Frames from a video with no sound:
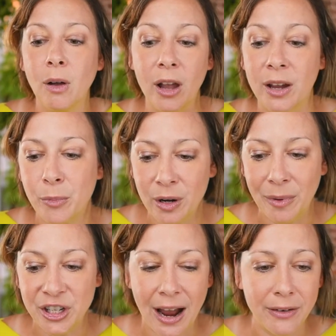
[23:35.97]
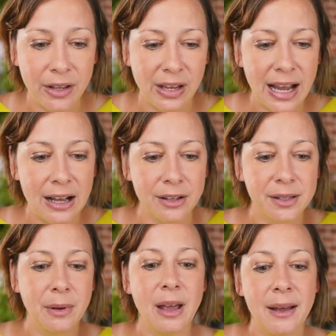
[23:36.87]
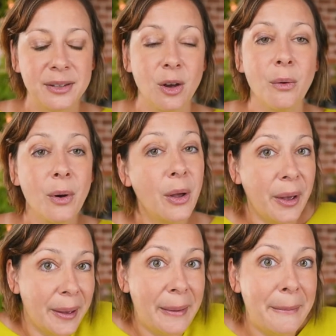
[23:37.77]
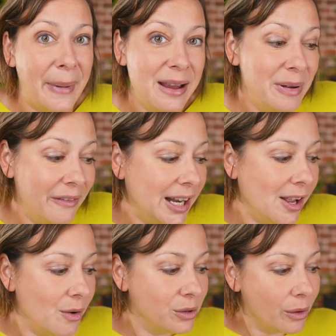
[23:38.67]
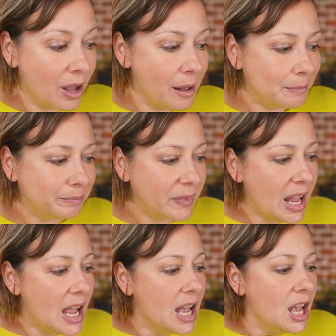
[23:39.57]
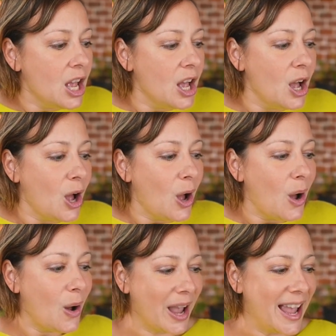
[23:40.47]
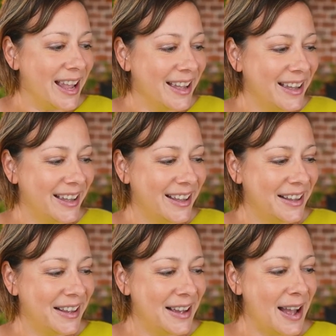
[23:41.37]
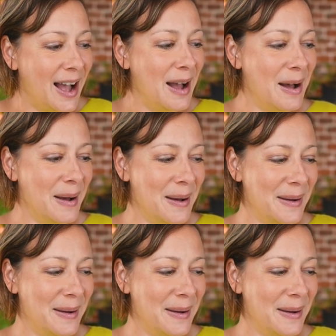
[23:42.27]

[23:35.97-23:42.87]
like pretty much everything else. So maybe videos will come. Okay. I